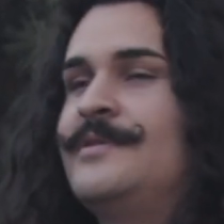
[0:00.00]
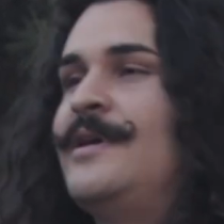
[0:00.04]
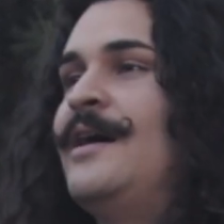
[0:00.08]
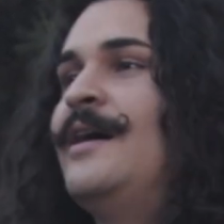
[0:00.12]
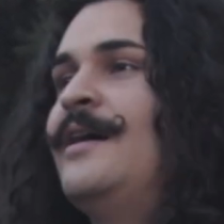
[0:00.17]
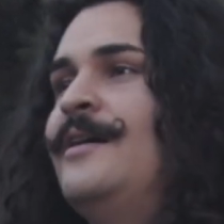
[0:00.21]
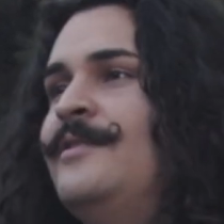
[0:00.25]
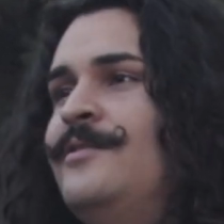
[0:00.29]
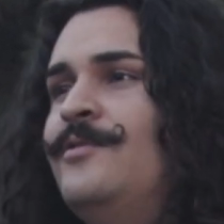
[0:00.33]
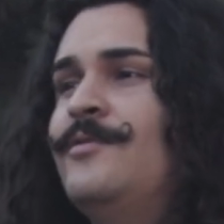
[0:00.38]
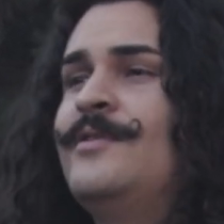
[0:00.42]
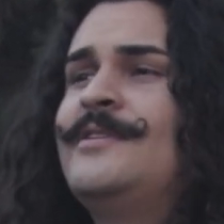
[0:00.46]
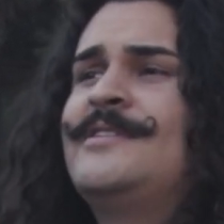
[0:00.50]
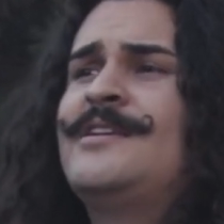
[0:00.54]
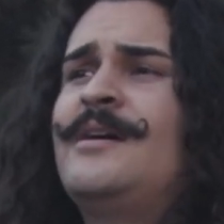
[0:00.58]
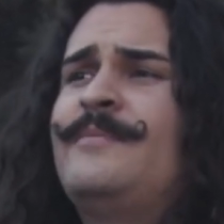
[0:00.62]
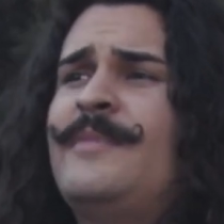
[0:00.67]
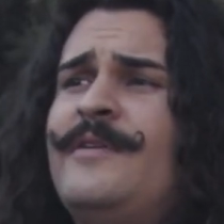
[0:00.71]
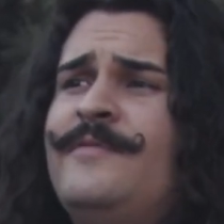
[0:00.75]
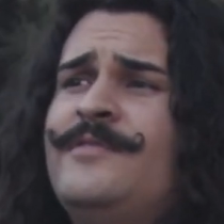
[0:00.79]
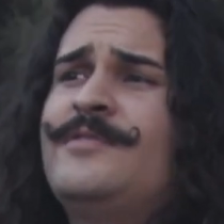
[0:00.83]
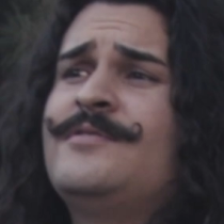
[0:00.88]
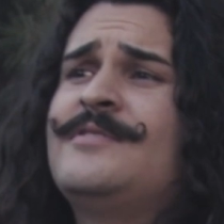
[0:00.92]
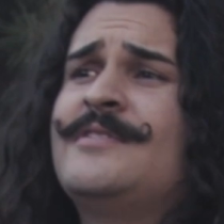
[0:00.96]
The only time
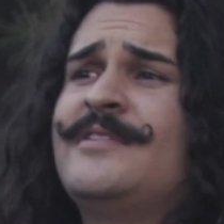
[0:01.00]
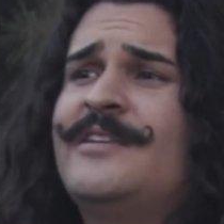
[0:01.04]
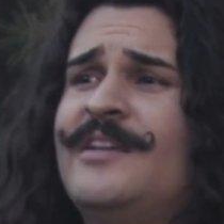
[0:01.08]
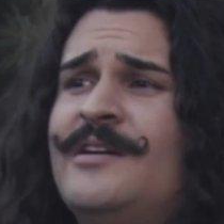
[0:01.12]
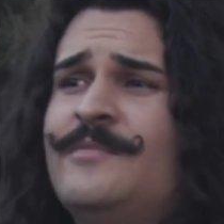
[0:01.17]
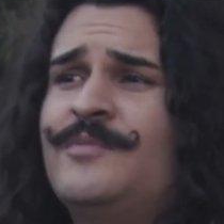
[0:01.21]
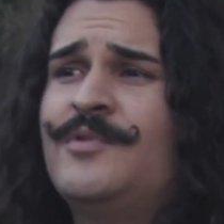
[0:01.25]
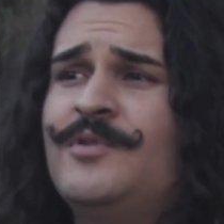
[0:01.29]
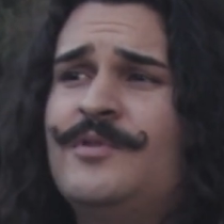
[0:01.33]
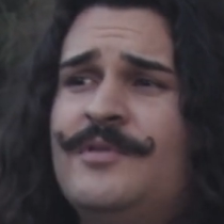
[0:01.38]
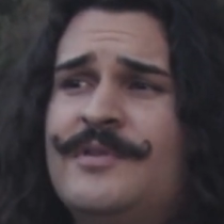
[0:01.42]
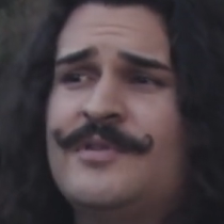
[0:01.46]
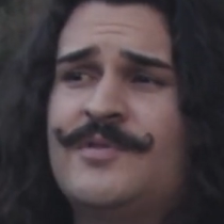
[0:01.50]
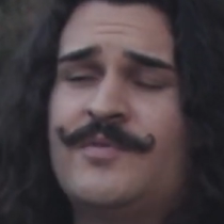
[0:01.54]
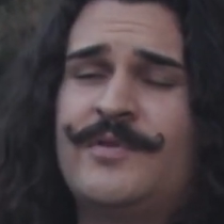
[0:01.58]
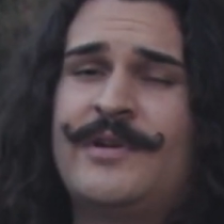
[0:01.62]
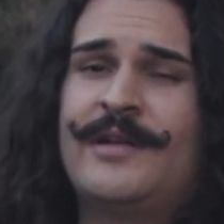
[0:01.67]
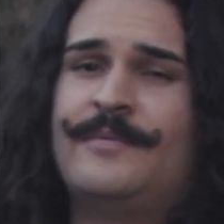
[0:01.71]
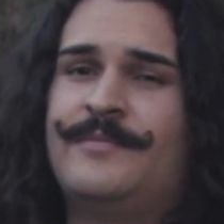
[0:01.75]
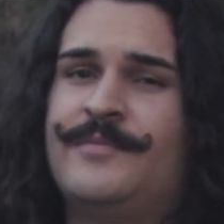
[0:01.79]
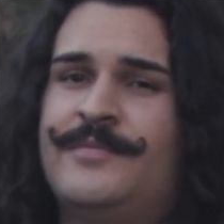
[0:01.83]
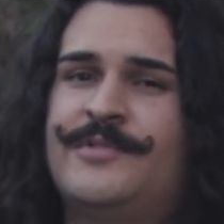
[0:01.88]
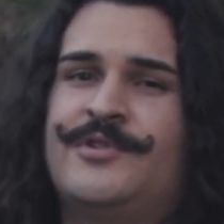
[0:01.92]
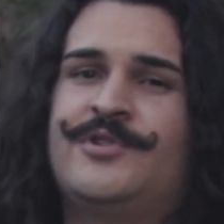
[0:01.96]
I've used a gimbal is when
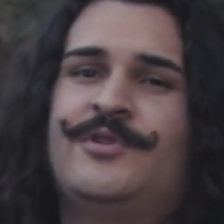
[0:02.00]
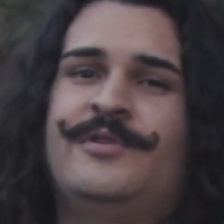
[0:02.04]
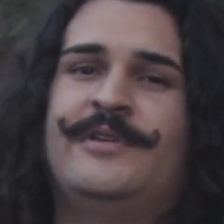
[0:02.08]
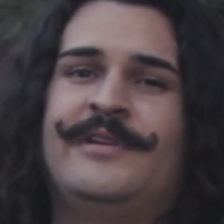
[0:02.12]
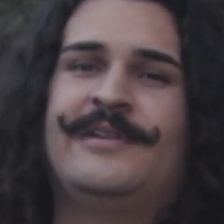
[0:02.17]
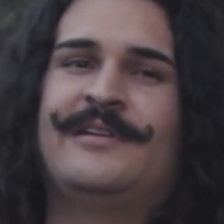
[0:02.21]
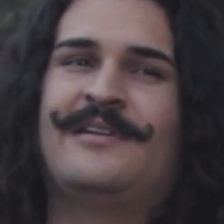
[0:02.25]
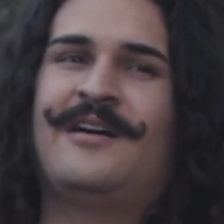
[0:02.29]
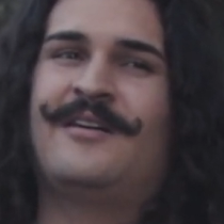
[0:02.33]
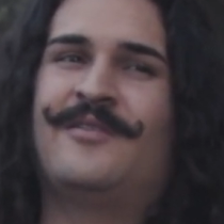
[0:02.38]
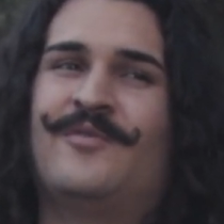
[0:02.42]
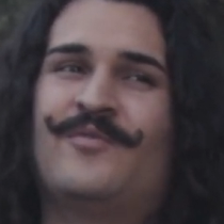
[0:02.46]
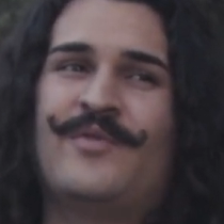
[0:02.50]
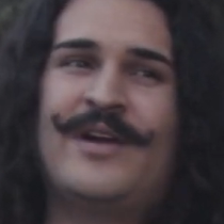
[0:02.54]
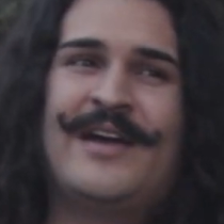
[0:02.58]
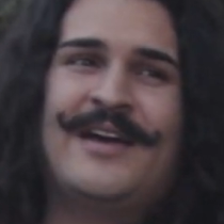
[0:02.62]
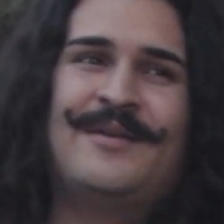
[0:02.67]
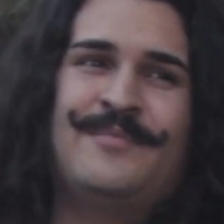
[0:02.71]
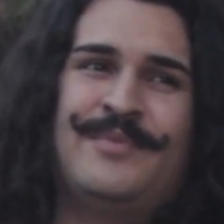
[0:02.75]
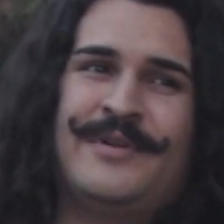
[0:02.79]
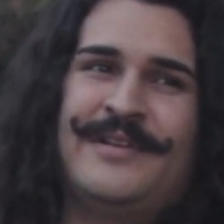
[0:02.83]
I'm shooting on red,